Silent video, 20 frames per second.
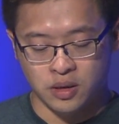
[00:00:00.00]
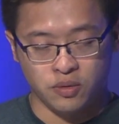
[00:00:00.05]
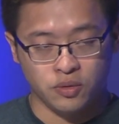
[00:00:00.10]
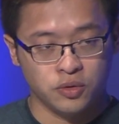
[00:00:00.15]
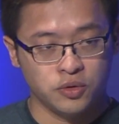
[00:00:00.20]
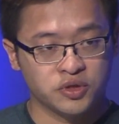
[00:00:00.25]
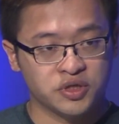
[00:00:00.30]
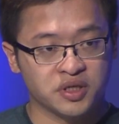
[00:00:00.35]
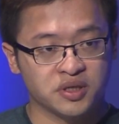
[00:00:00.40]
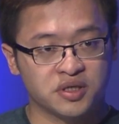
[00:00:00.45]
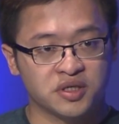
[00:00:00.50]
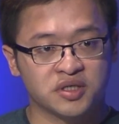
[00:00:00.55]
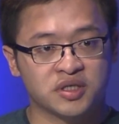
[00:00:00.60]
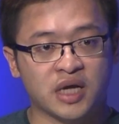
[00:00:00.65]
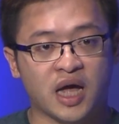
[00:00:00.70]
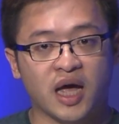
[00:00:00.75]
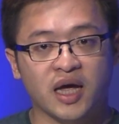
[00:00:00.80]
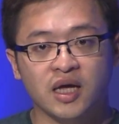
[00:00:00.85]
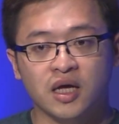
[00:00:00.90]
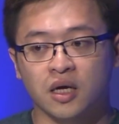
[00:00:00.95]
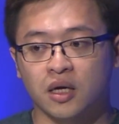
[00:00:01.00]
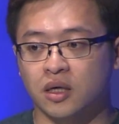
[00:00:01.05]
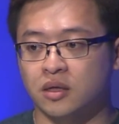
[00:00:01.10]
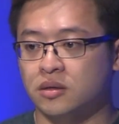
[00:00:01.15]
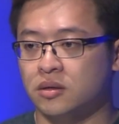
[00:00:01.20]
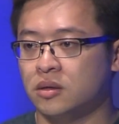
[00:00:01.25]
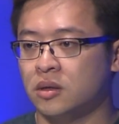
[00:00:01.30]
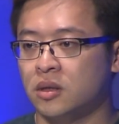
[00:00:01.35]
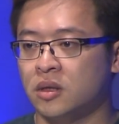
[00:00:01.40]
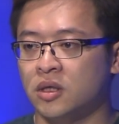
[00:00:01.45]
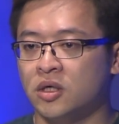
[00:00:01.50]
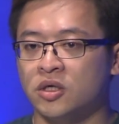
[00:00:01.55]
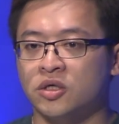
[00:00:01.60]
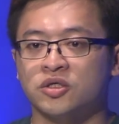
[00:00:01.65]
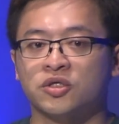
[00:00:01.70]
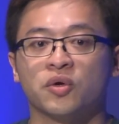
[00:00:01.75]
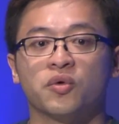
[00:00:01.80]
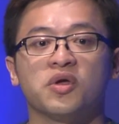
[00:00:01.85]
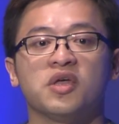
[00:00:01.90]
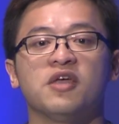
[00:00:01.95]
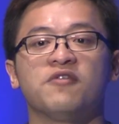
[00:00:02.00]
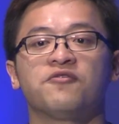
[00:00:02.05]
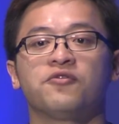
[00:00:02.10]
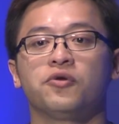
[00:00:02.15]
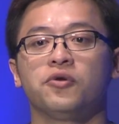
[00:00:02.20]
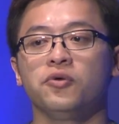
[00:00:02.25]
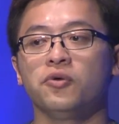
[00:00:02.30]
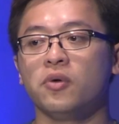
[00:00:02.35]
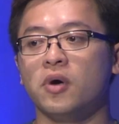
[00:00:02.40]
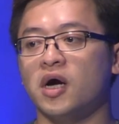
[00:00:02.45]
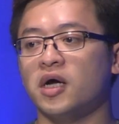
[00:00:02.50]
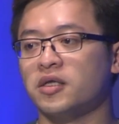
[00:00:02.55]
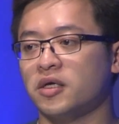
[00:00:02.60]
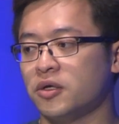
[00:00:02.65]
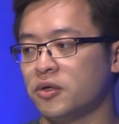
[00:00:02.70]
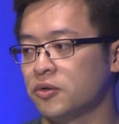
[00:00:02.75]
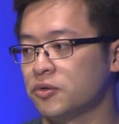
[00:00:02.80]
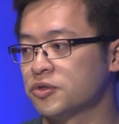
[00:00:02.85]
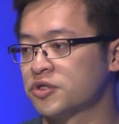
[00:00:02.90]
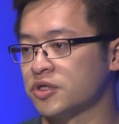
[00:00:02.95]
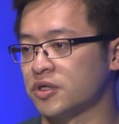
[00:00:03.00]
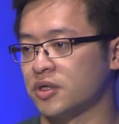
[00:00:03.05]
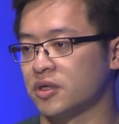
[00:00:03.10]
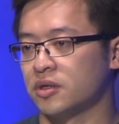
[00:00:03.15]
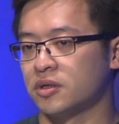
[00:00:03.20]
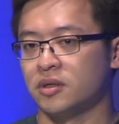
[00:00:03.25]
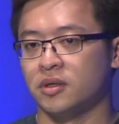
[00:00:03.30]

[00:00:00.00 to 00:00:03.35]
using this icon. So if you are the user,